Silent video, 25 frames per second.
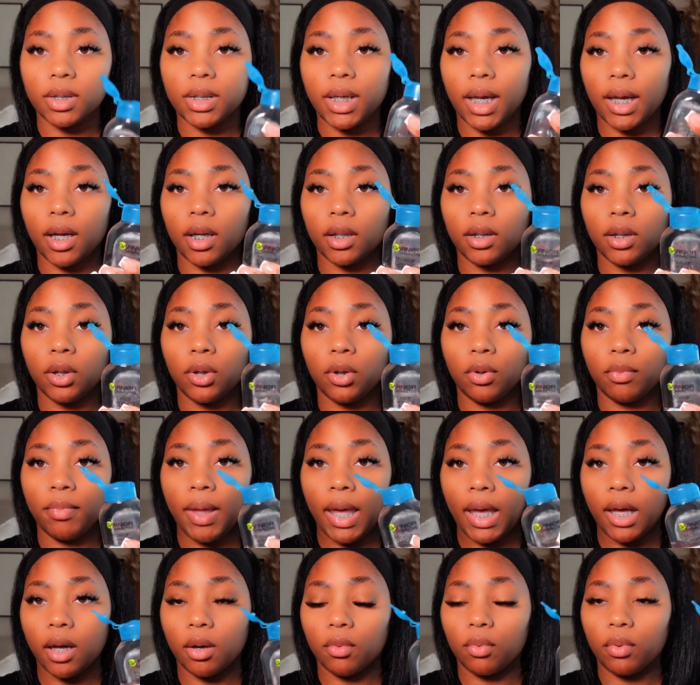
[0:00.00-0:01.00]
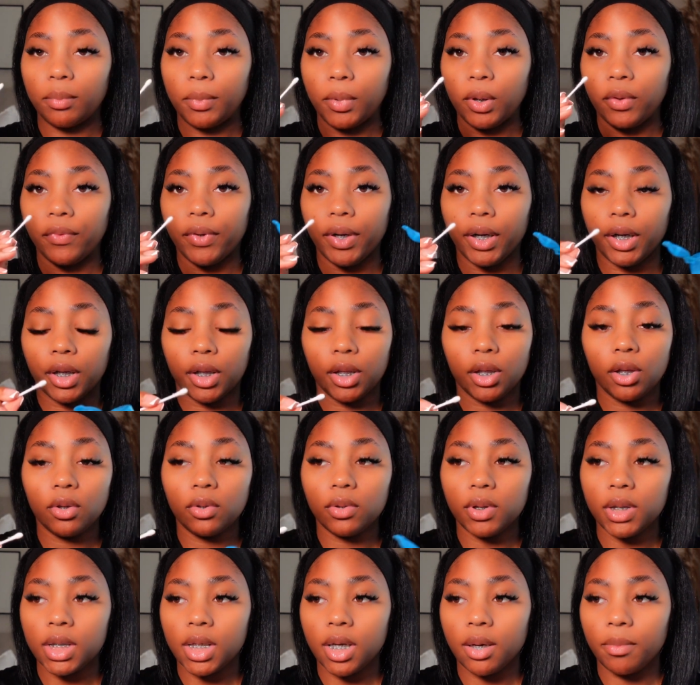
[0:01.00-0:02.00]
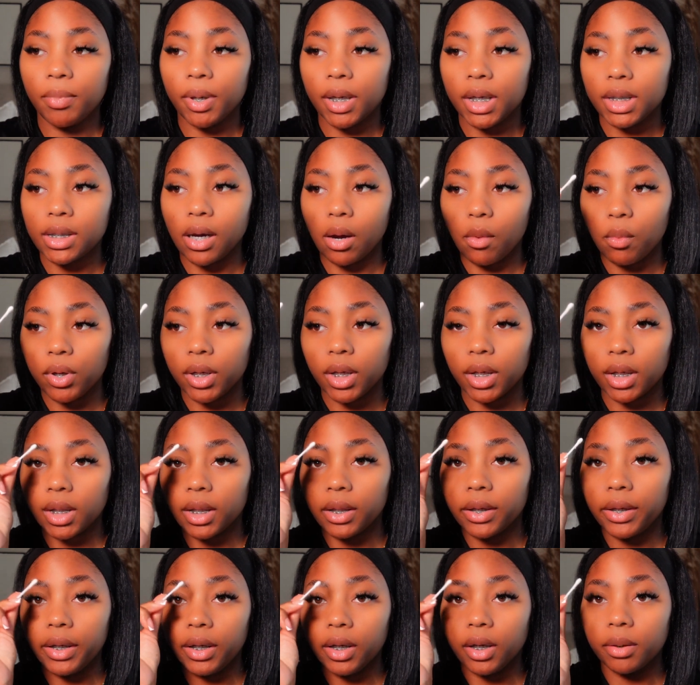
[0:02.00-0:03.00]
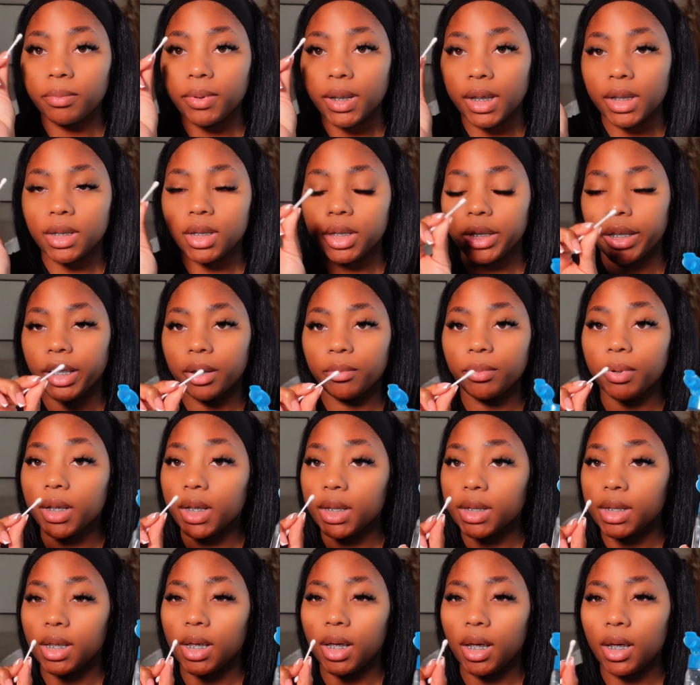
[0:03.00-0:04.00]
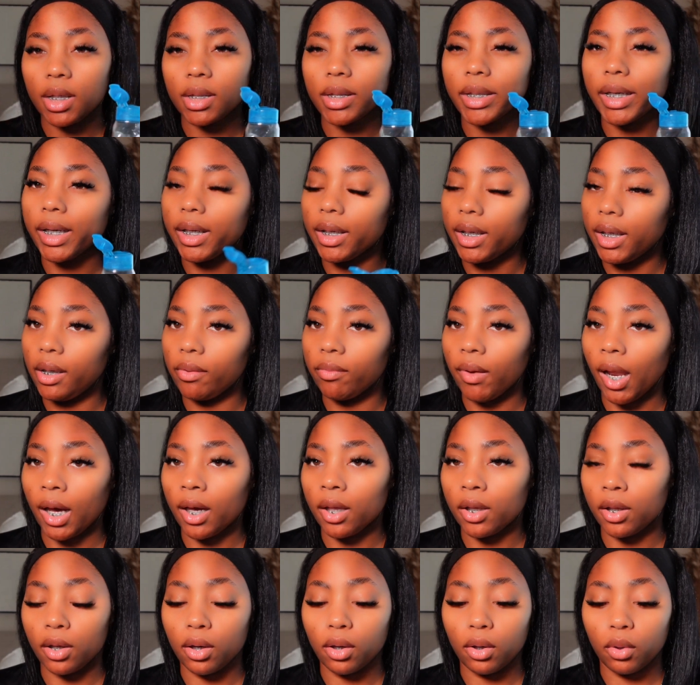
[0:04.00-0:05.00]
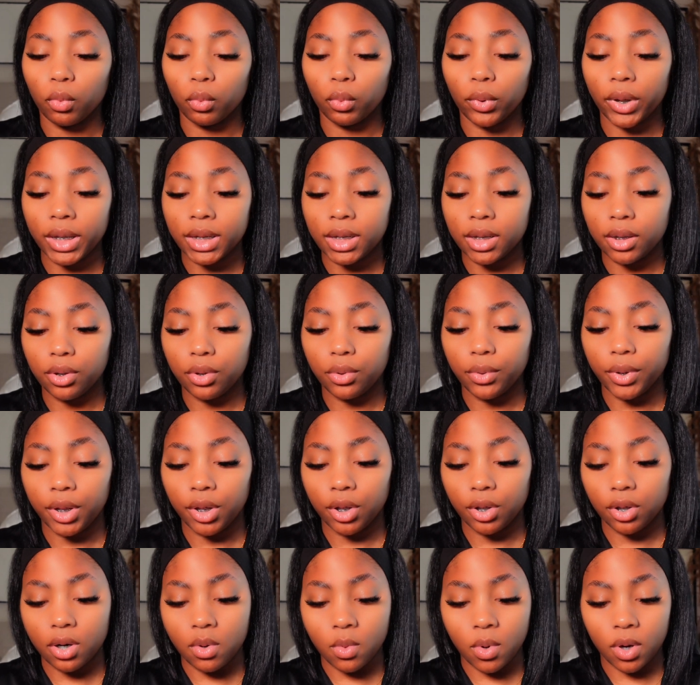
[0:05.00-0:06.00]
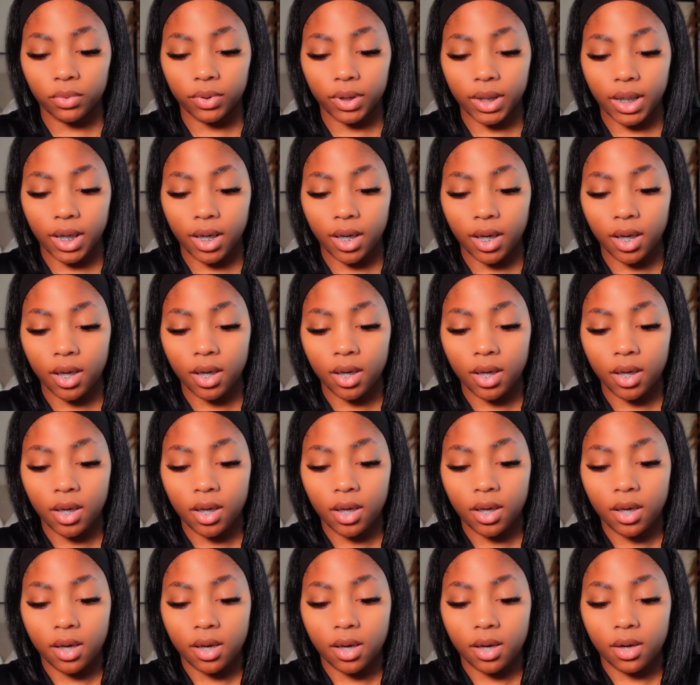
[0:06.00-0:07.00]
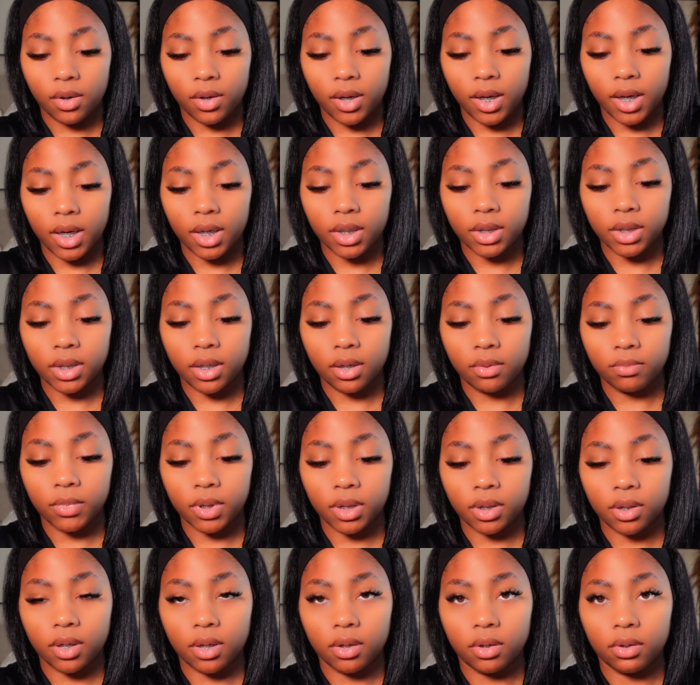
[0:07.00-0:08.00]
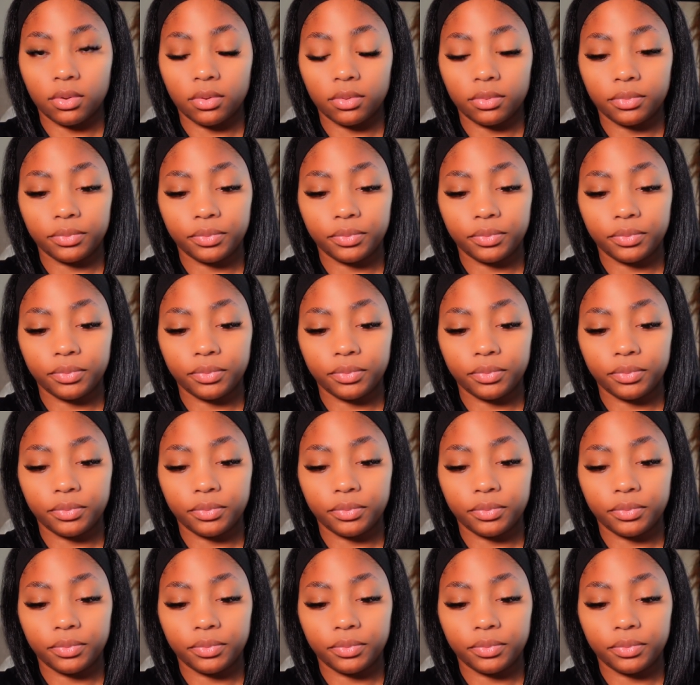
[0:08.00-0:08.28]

take a little makeup remover and a Q-tip because I want to clean up that gel, because it is gonna leave like a little residue and you don't want that. Okay, so I'm just gonna